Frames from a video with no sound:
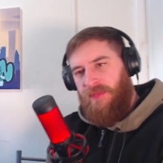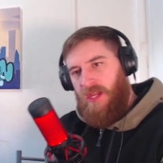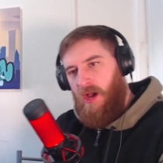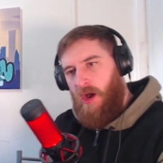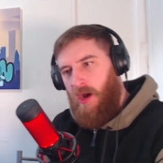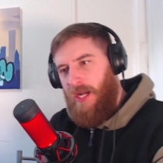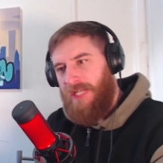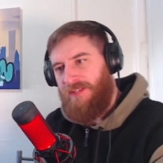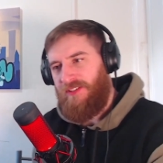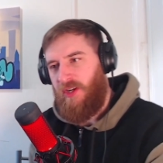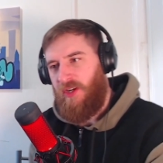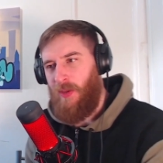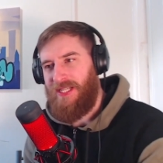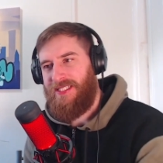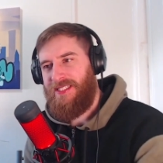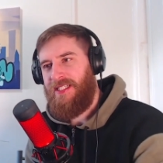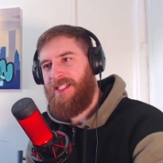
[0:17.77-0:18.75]
Highly
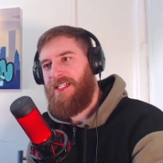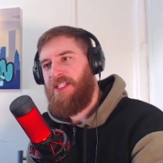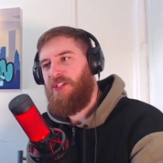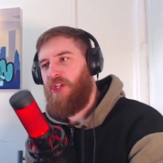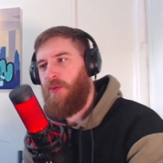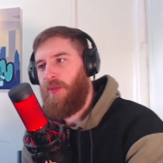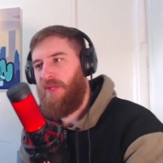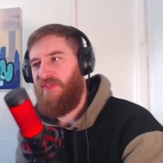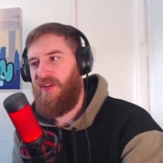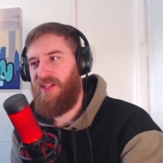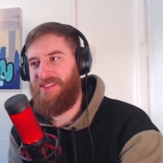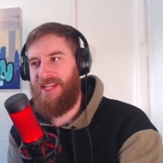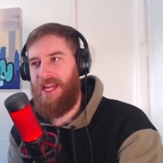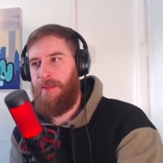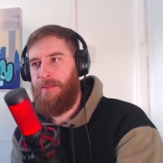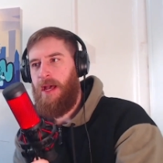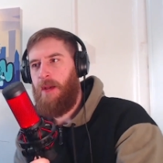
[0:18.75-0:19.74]
requested. I didn't do it when it first
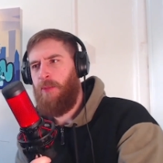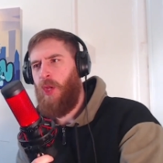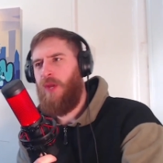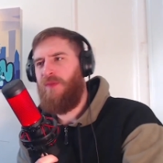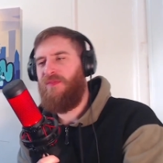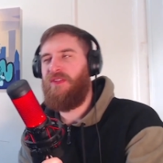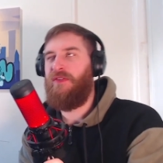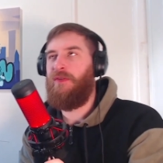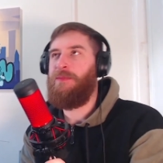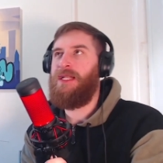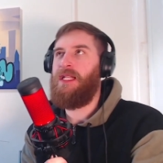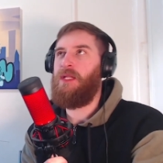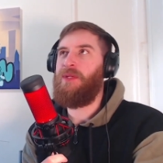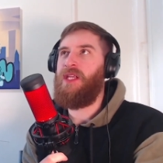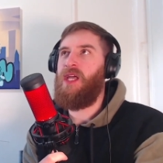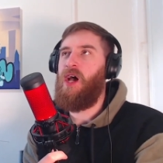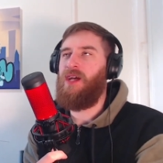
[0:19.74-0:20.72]
came out. I'm not overly familiar
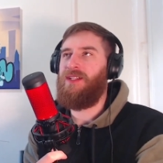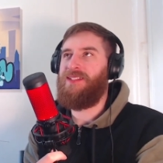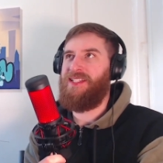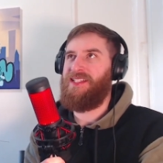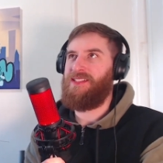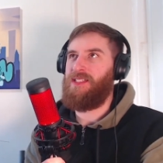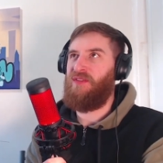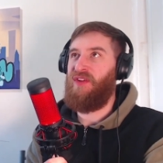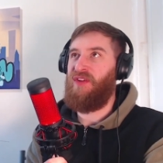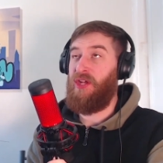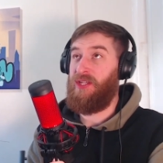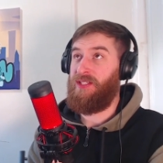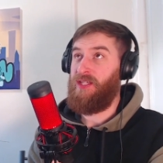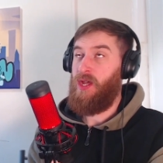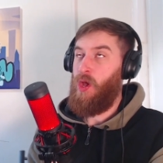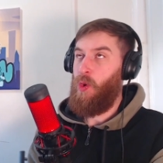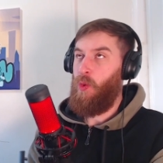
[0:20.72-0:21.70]
with the artist. I've heard
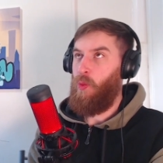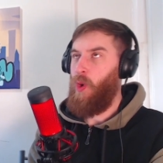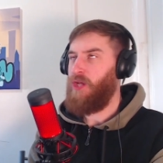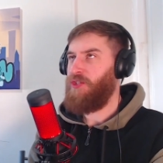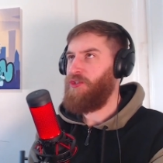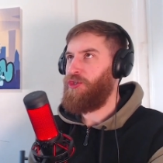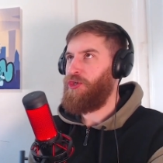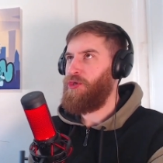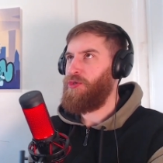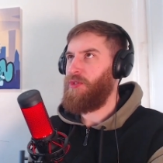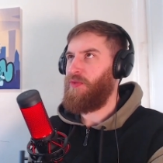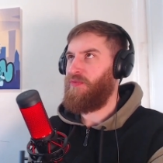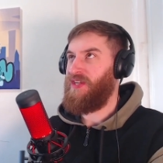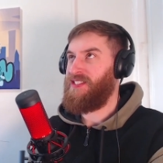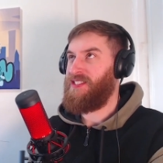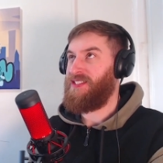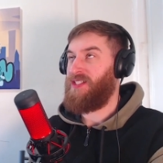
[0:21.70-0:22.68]
one tune of
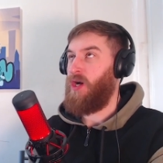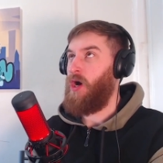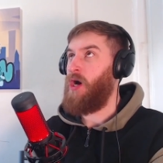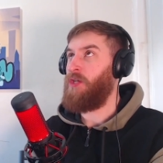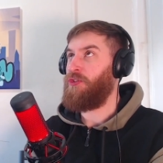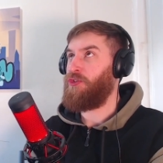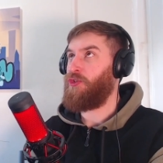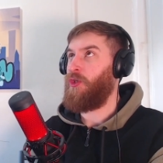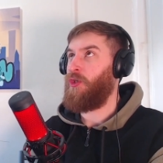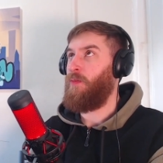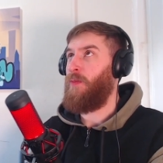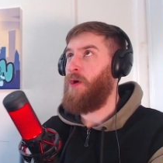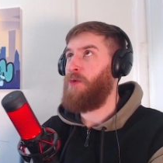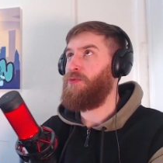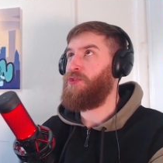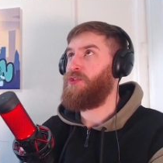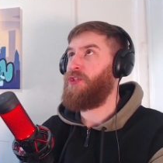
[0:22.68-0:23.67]
his. It's Can't Stop,
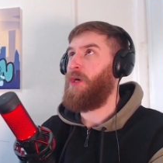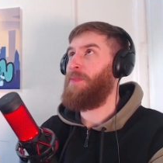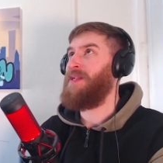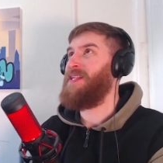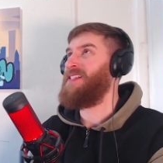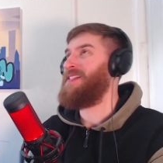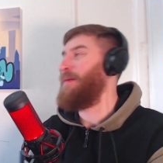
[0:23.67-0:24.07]
Won't Stop, and it's a